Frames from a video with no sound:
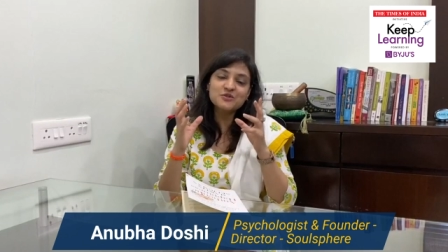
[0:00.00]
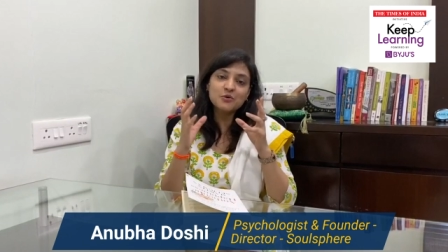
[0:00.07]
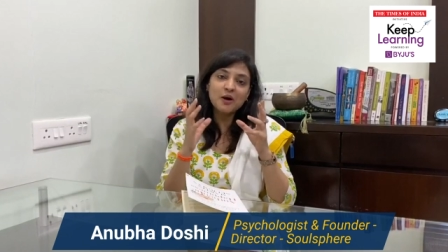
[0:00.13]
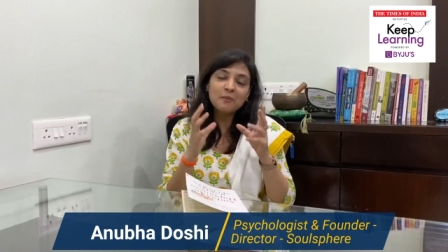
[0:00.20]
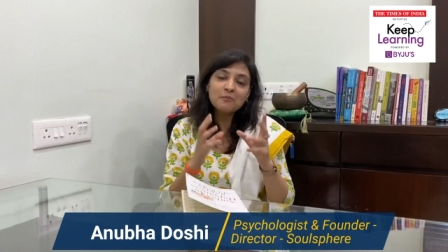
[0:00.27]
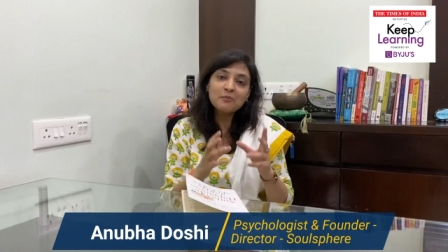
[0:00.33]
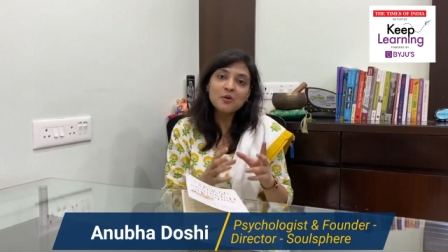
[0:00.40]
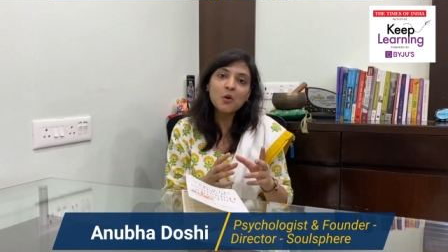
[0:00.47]

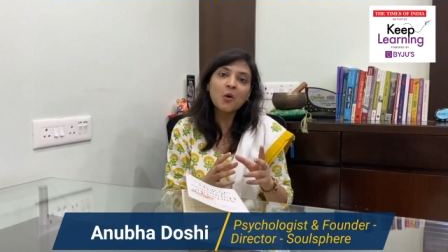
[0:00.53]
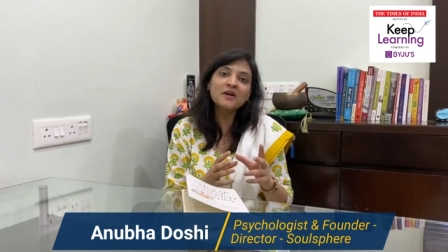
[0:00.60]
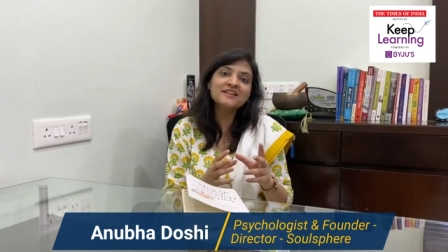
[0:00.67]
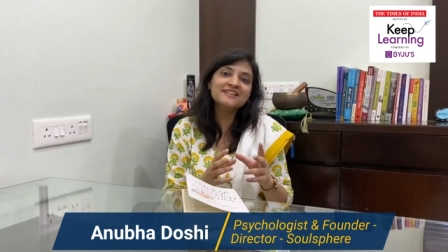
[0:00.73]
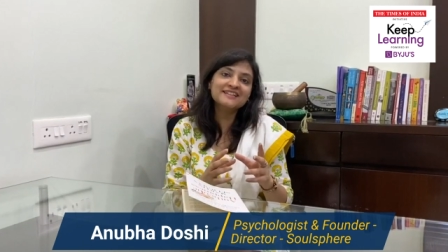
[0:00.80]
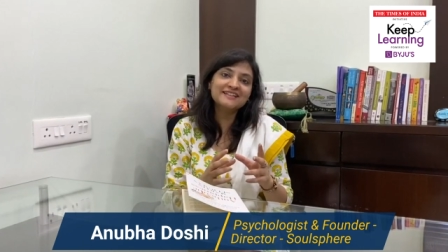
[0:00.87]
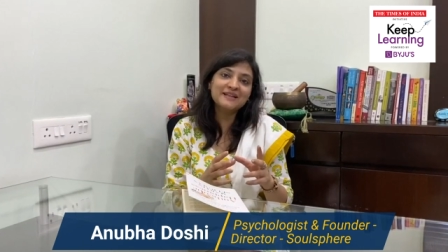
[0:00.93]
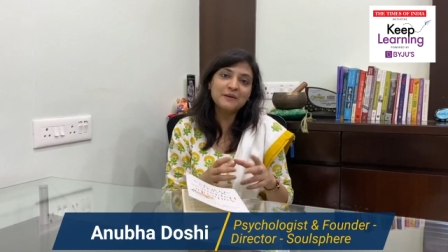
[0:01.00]

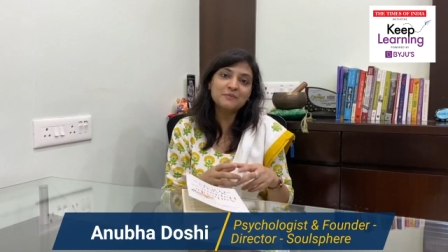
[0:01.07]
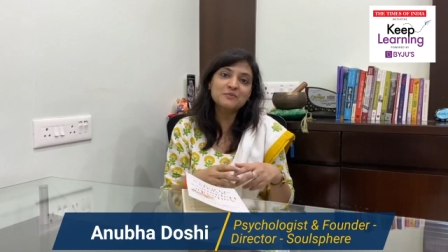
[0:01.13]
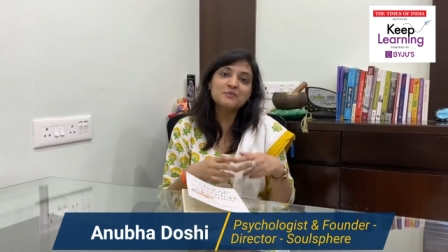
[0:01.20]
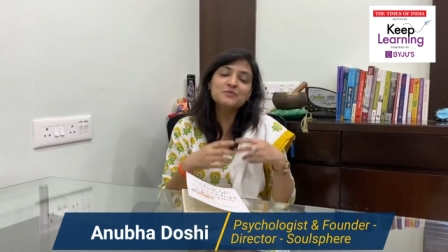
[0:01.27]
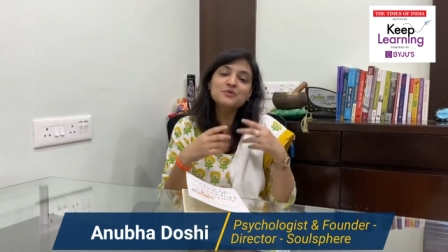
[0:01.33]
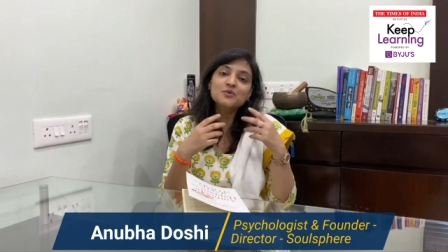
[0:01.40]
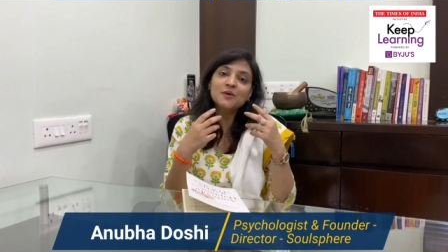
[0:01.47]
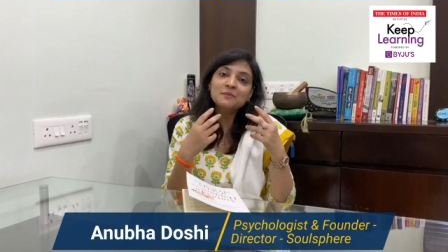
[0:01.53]
applauding them,
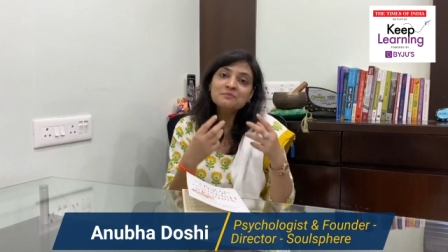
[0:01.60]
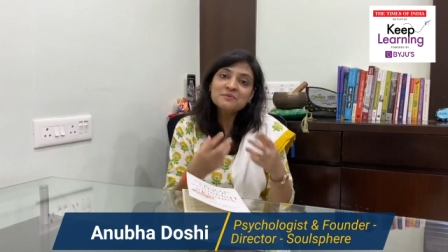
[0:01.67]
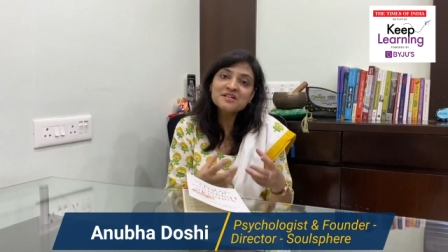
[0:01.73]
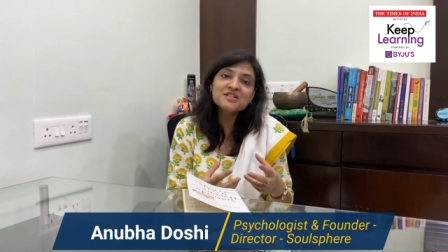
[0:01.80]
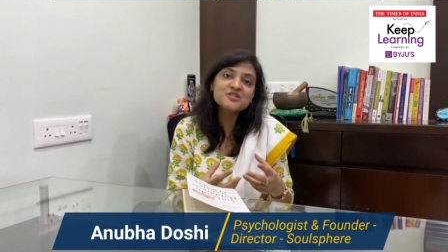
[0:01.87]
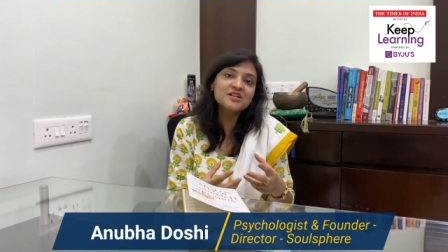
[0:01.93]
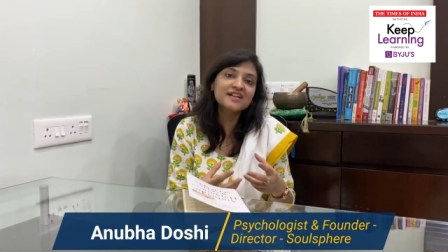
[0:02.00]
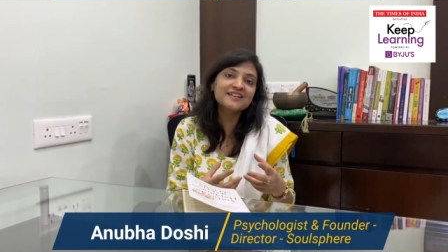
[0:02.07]
to
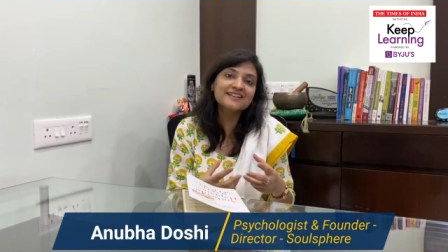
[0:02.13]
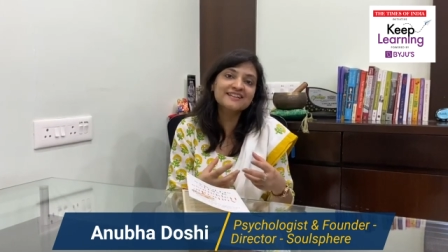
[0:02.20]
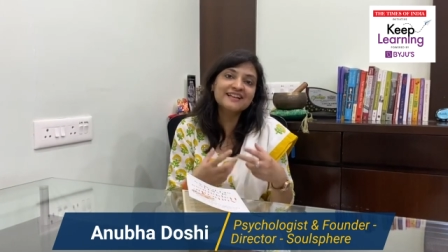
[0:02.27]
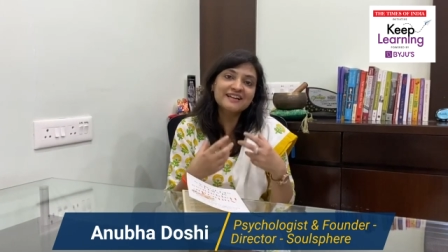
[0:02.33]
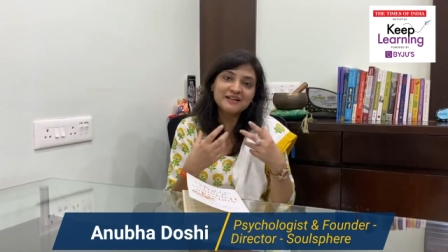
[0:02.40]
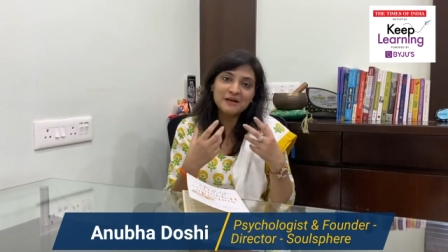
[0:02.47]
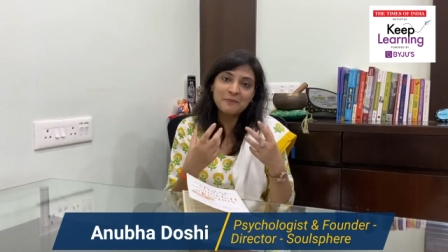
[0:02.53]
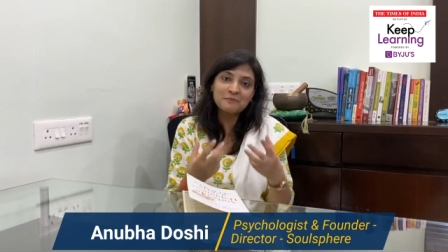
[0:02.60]
appreciating
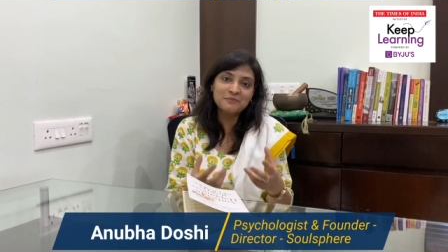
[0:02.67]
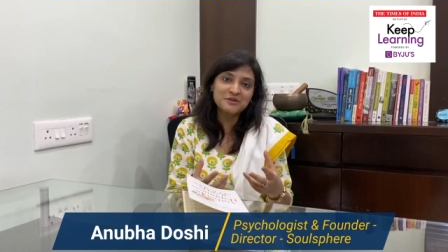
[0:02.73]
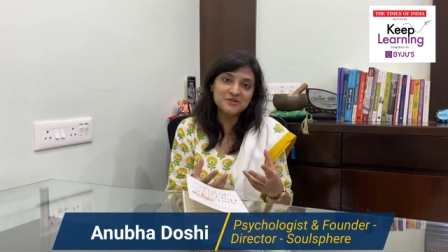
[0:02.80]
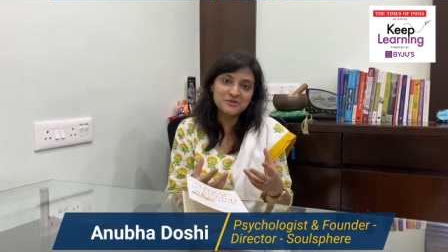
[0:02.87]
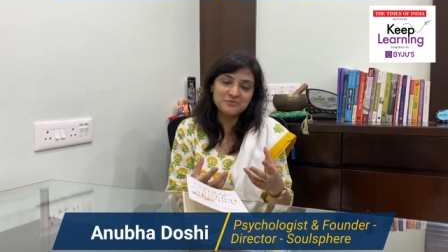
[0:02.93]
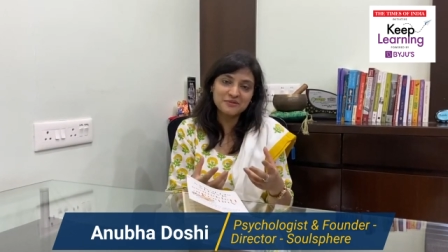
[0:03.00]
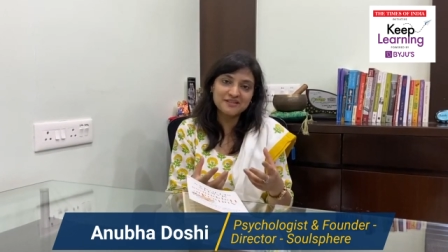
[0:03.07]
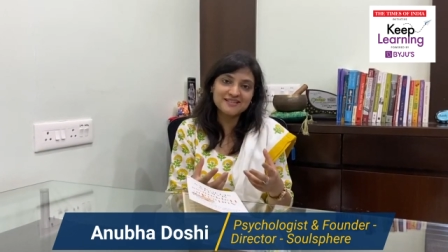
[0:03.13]
their
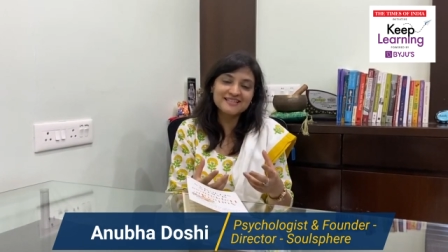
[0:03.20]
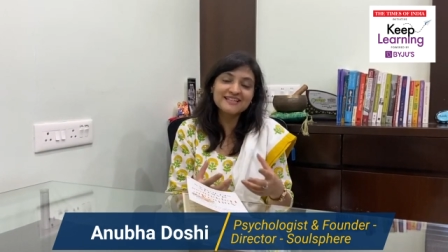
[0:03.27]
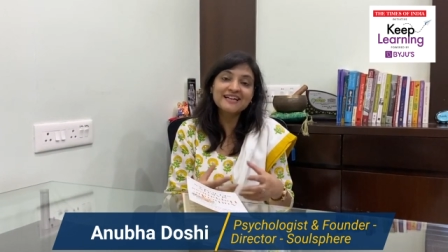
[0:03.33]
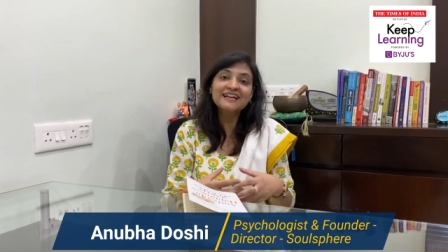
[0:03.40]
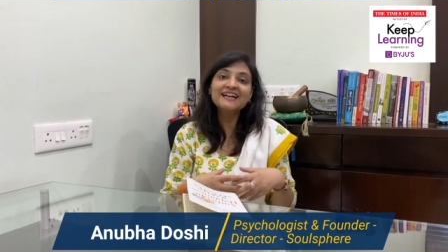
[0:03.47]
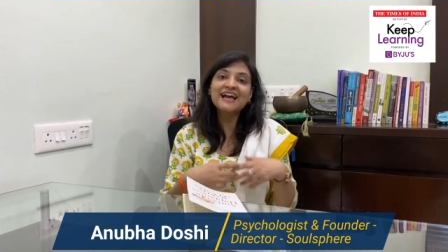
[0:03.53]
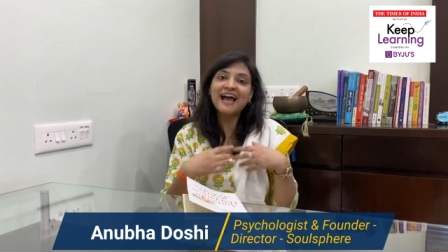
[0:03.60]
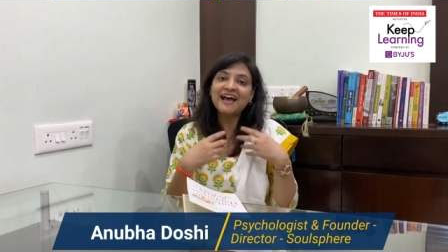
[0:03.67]
accomplishments
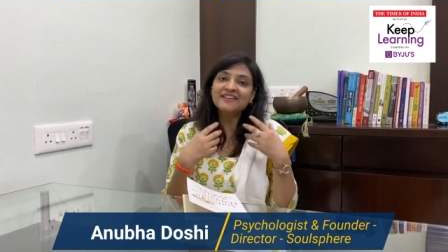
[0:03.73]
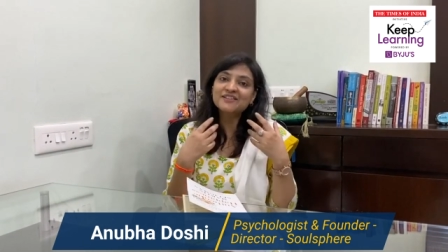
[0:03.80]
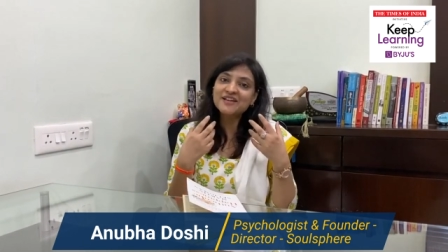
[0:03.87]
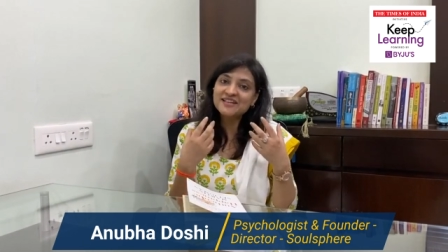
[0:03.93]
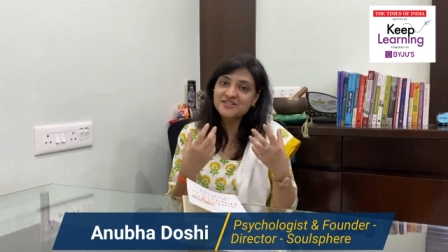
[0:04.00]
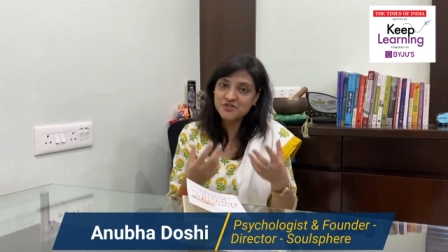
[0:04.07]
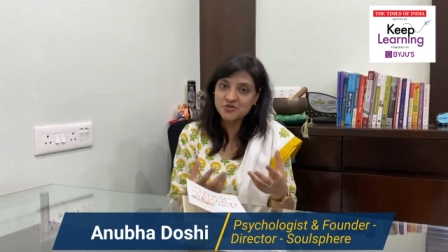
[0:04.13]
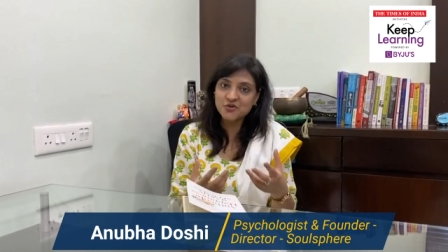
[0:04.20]
and their
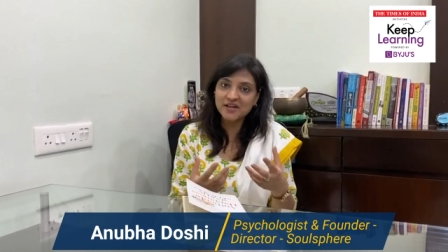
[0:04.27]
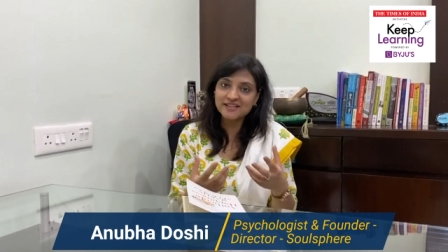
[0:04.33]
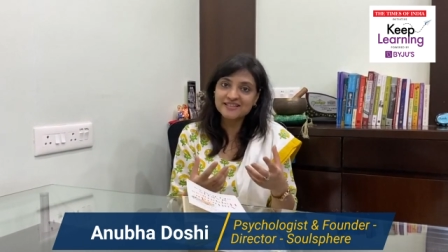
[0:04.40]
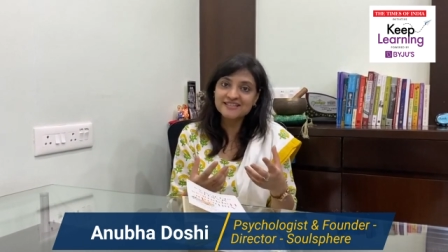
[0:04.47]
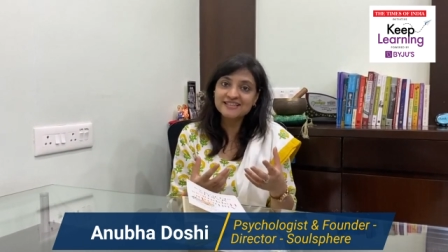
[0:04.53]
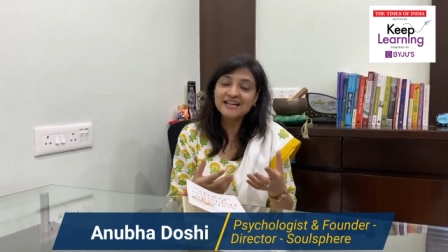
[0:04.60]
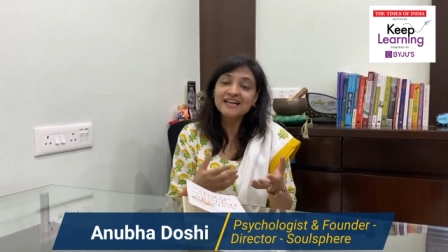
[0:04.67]
strengths.